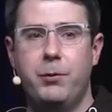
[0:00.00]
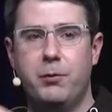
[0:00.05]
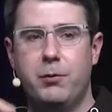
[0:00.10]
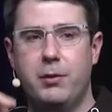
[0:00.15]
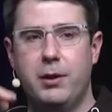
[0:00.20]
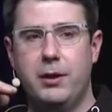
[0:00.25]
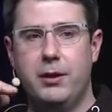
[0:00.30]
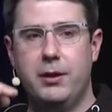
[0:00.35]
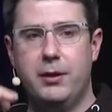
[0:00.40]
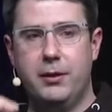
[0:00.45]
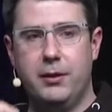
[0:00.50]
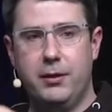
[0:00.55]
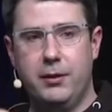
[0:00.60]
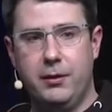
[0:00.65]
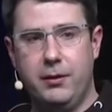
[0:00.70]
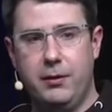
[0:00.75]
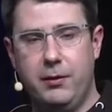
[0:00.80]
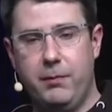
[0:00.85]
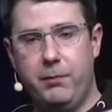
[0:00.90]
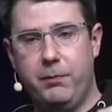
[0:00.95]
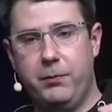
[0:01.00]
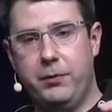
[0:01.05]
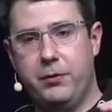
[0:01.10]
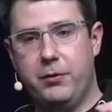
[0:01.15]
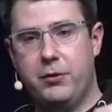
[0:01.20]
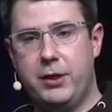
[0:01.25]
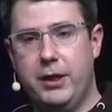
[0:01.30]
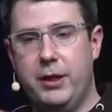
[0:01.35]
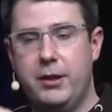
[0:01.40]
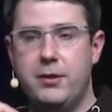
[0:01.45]
to like um,
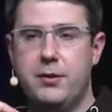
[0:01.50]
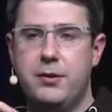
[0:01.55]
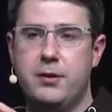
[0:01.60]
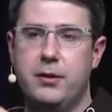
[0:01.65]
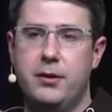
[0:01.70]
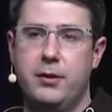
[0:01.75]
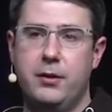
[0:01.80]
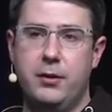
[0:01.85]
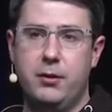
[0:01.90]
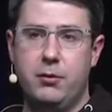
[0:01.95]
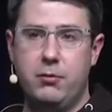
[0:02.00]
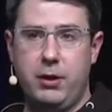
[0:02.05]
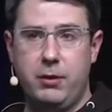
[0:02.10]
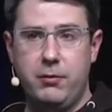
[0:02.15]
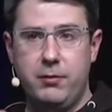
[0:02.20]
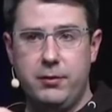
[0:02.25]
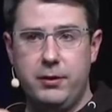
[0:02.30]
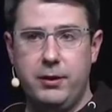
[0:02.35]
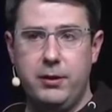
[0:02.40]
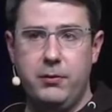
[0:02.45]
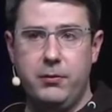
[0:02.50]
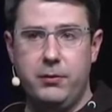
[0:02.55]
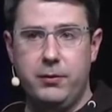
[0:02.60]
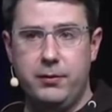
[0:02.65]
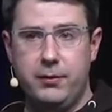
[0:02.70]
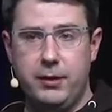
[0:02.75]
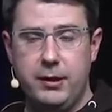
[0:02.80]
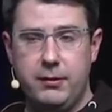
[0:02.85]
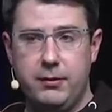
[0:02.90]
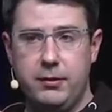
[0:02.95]
change the the ground state of
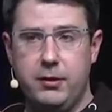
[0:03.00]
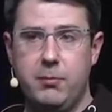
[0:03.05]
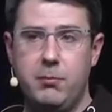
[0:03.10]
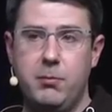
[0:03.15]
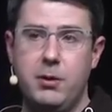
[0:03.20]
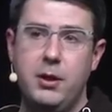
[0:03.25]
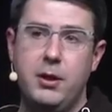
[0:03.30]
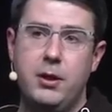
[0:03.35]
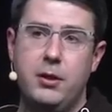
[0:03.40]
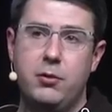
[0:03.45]
the system